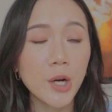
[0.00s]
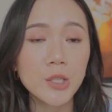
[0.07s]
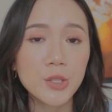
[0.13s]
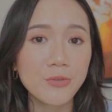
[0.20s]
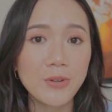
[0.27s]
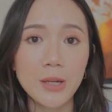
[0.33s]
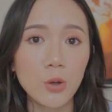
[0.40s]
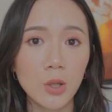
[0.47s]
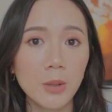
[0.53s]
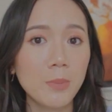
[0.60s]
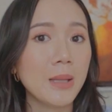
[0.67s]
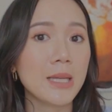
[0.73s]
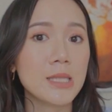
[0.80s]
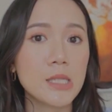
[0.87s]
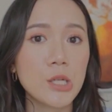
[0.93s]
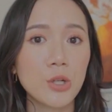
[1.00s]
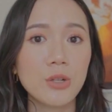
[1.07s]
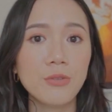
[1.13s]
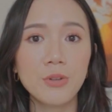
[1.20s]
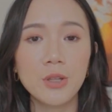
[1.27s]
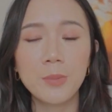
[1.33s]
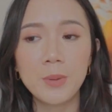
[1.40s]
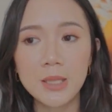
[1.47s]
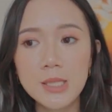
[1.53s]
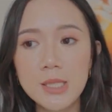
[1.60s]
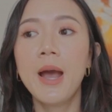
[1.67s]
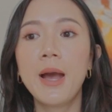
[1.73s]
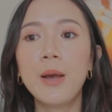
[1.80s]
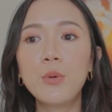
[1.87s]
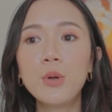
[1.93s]
hard to find Olaplex here in the
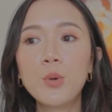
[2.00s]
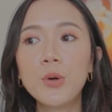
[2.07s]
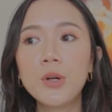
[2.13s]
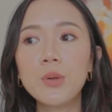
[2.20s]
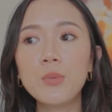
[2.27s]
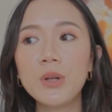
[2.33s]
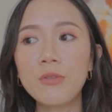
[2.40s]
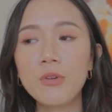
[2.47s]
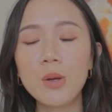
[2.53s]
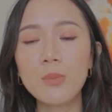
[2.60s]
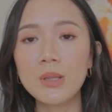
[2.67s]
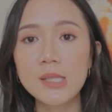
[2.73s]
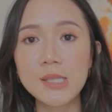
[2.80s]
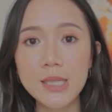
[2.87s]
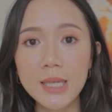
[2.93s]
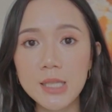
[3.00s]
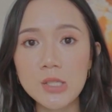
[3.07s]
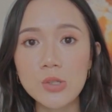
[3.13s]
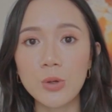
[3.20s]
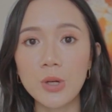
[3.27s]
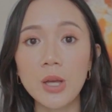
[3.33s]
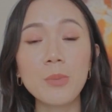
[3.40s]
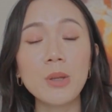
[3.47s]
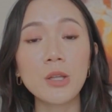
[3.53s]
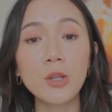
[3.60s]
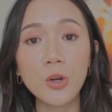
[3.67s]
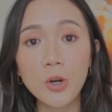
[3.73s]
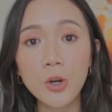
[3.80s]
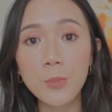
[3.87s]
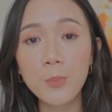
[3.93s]
Philippines. I would hoard it whenever I'm in the States or I'm in
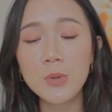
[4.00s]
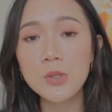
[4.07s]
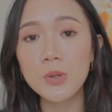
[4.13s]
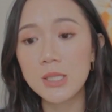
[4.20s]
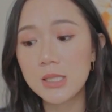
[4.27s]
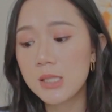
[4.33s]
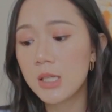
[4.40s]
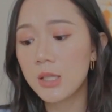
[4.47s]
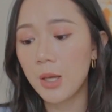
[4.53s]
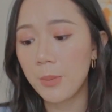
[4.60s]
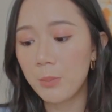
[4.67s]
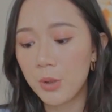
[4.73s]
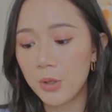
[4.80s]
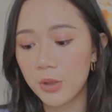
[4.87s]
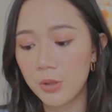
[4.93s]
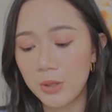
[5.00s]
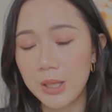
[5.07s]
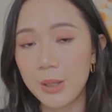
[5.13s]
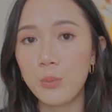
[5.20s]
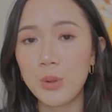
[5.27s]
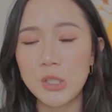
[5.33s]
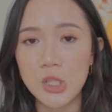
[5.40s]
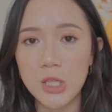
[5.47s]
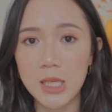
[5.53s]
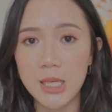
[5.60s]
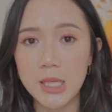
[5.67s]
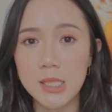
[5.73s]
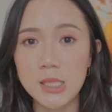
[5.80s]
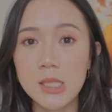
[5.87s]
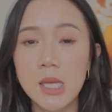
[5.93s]
Europe. So this is a number 3, which
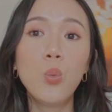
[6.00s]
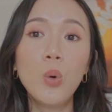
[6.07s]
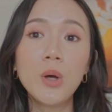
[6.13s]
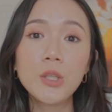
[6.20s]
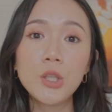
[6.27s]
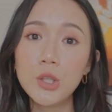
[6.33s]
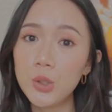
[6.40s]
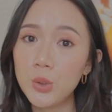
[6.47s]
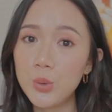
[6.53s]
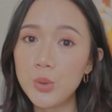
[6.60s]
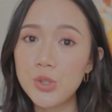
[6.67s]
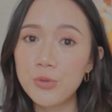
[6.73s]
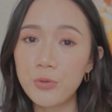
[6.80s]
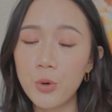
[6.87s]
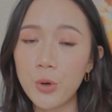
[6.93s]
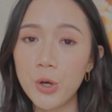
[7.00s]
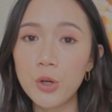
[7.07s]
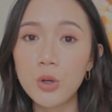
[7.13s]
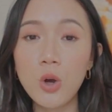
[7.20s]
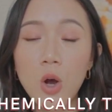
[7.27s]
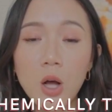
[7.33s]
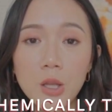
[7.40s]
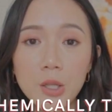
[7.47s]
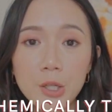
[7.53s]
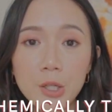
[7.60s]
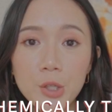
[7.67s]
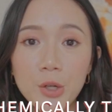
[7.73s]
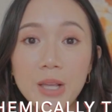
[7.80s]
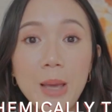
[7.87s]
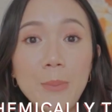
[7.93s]
is what you use for
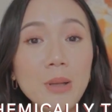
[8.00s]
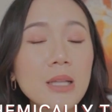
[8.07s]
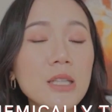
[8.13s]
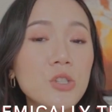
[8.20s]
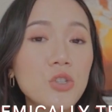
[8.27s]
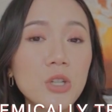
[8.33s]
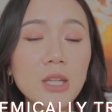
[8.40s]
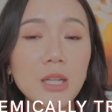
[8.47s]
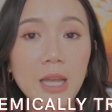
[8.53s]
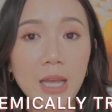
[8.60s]
colored or chemically treated